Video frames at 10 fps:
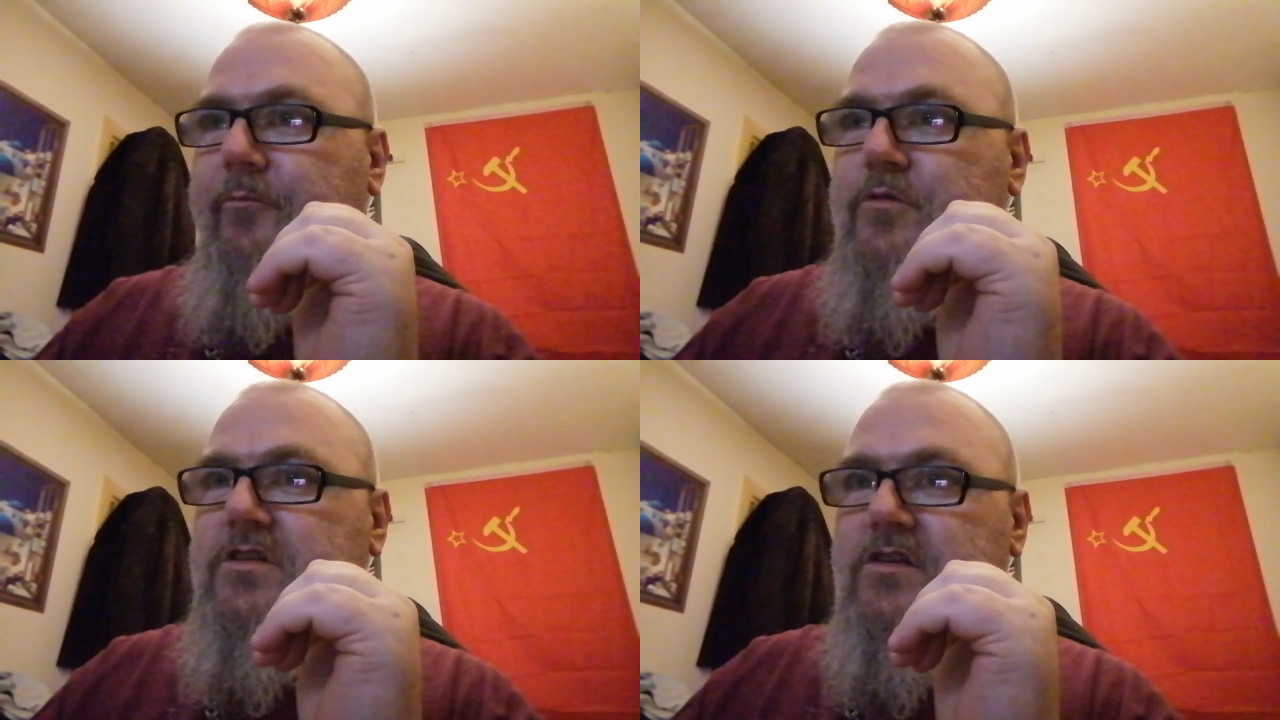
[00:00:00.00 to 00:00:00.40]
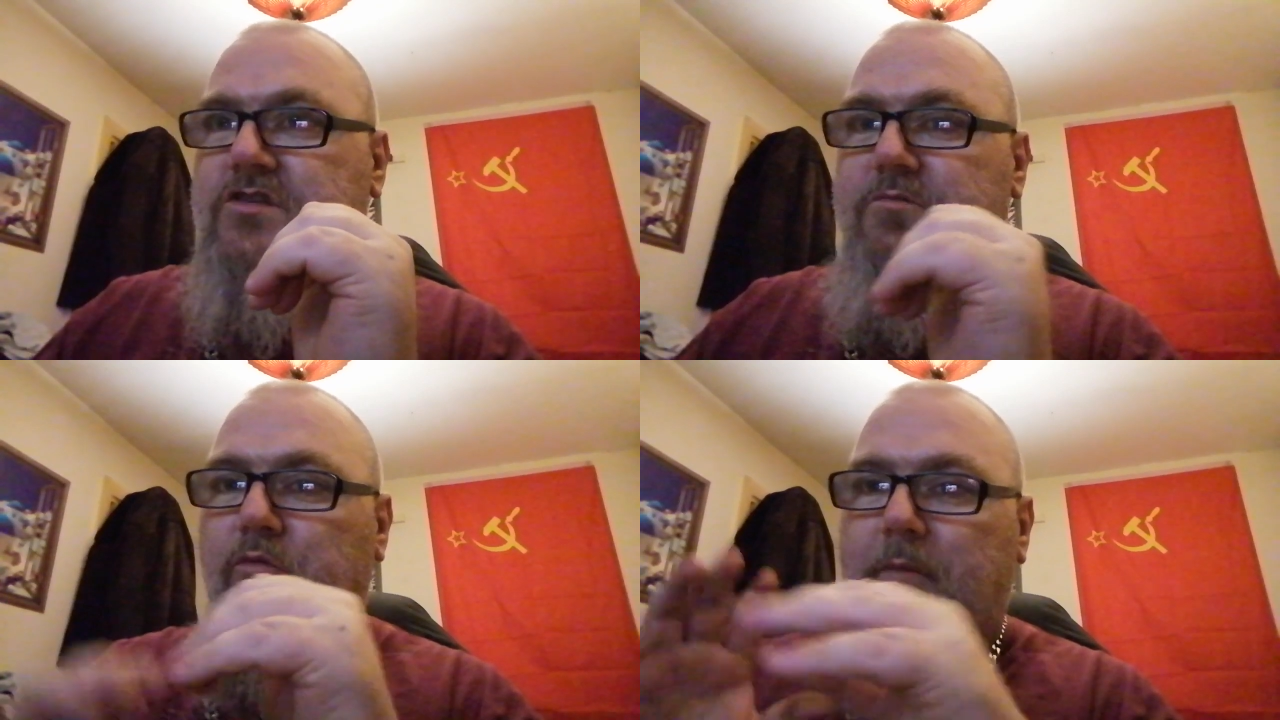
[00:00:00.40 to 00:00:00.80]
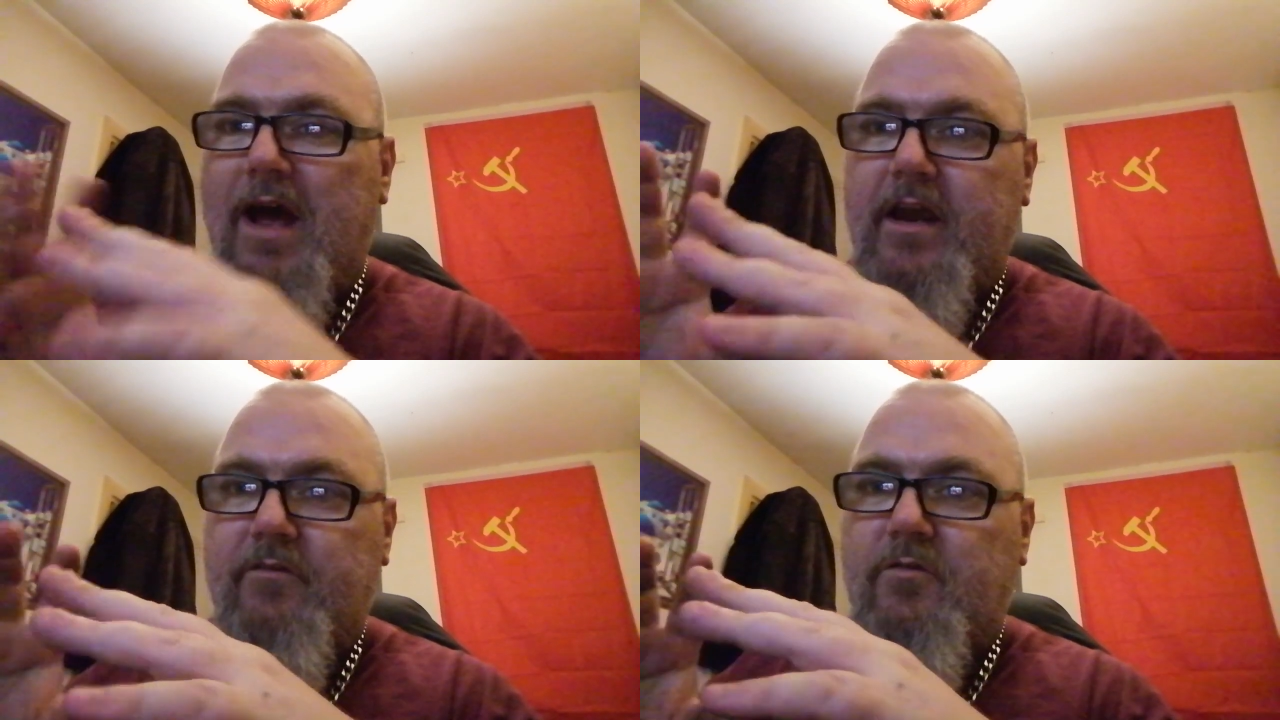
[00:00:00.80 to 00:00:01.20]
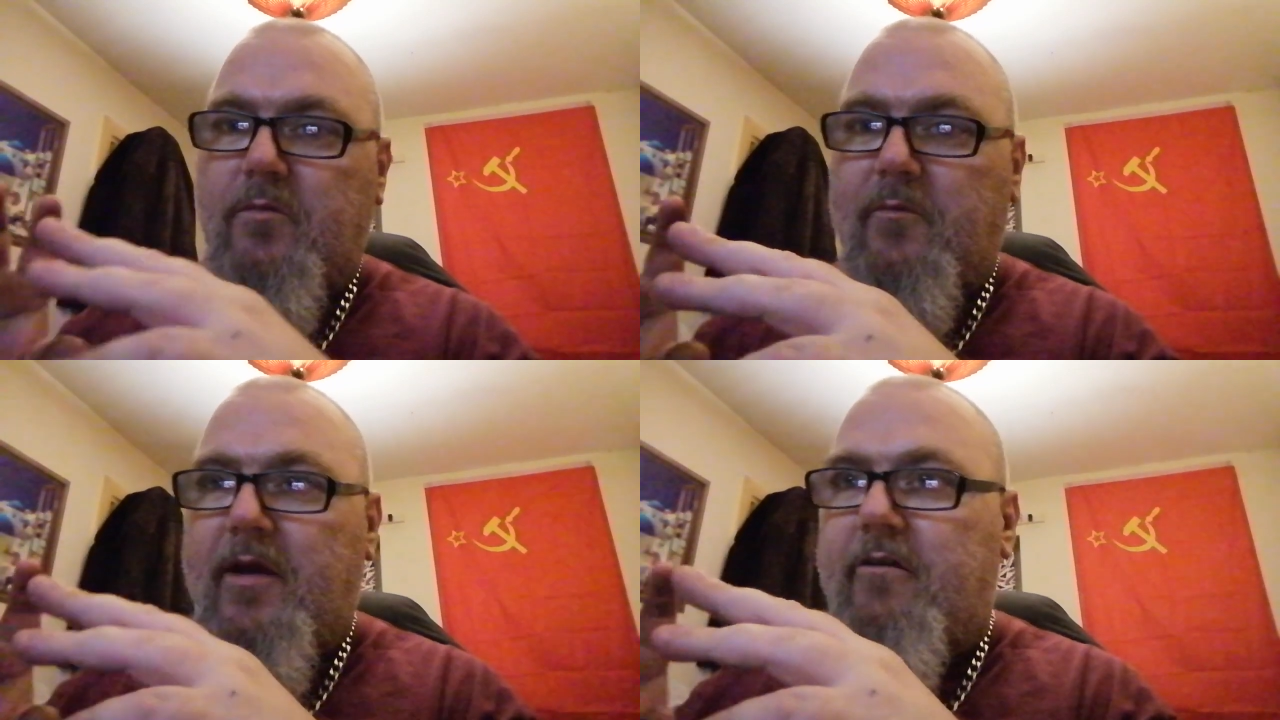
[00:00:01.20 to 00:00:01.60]
what's it, a small packet
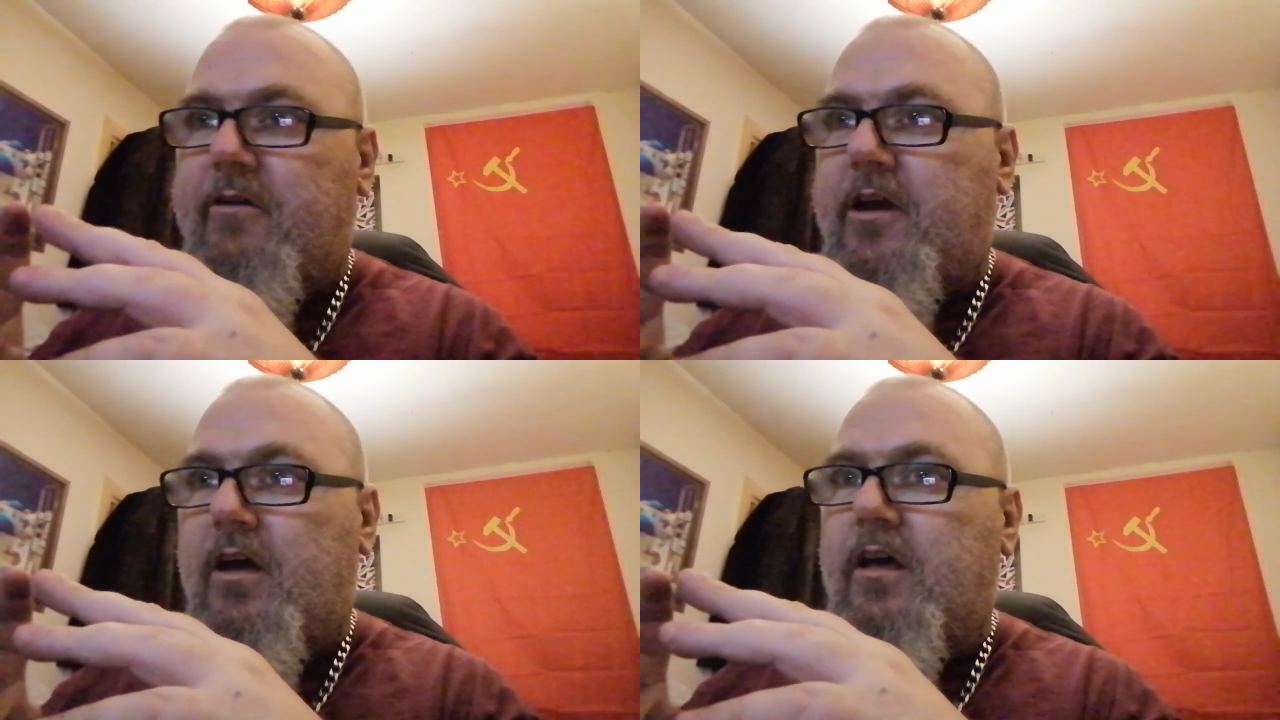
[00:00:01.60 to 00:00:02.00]
from America